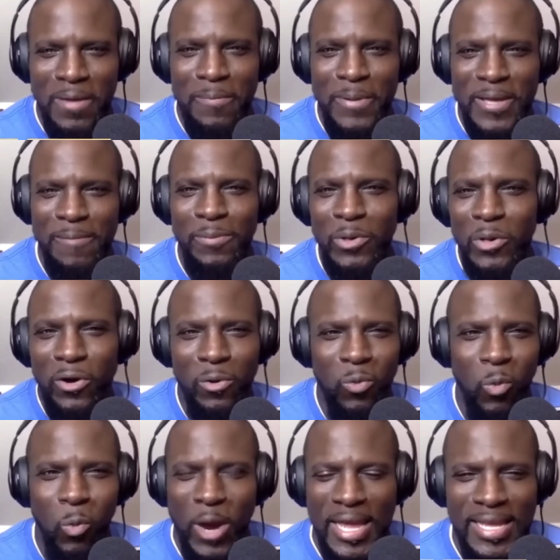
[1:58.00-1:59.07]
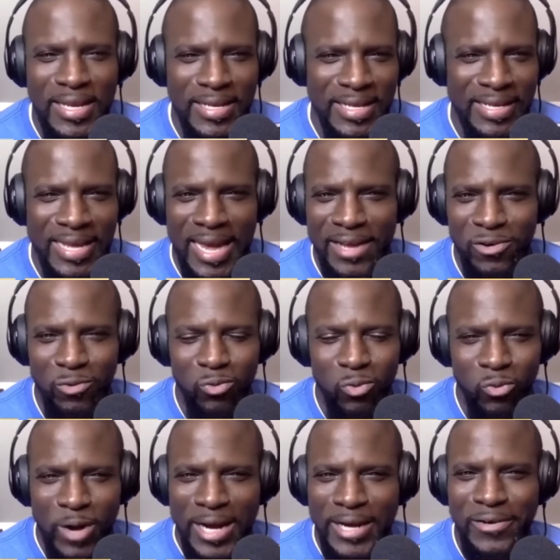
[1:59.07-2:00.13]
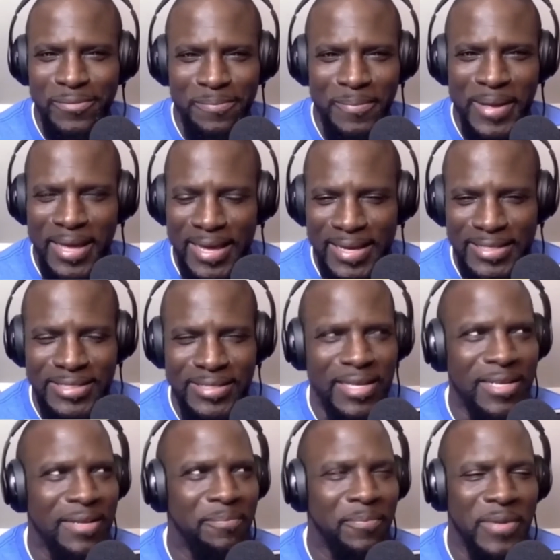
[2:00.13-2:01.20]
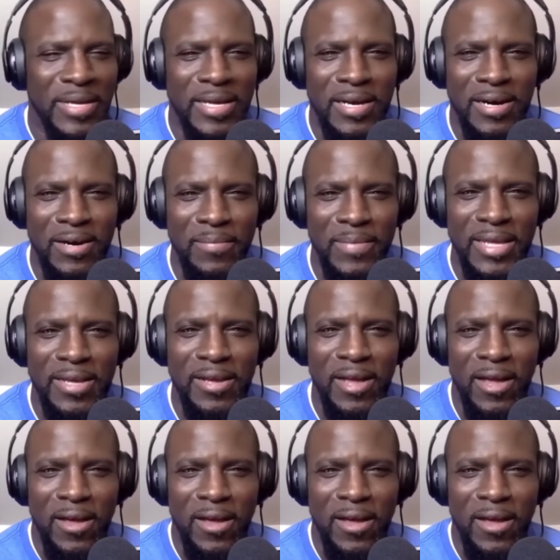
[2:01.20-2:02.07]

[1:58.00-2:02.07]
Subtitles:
People are awakening at a record pace and becoming